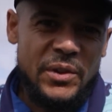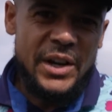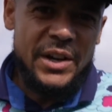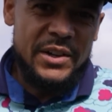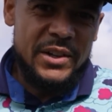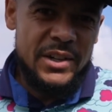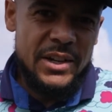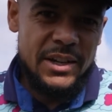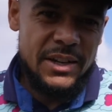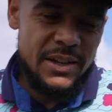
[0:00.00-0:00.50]

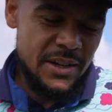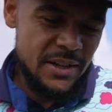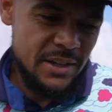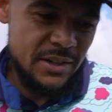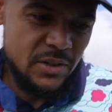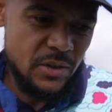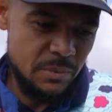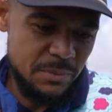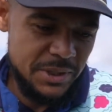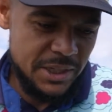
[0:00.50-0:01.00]
round,
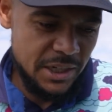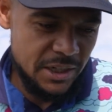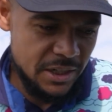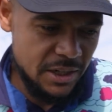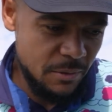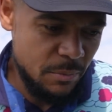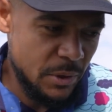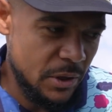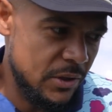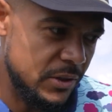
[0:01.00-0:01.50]
so I'm
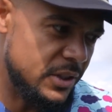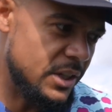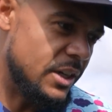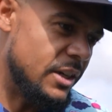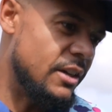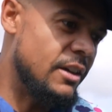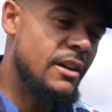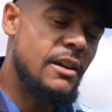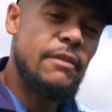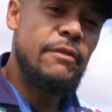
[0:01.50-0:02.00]
60 balls
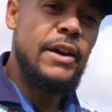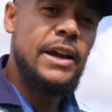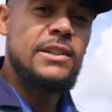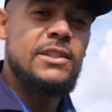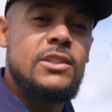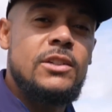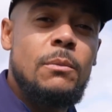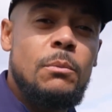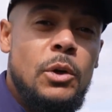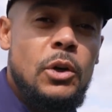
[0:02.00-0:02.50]
in. I've had
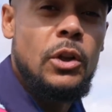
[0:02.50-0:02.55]
some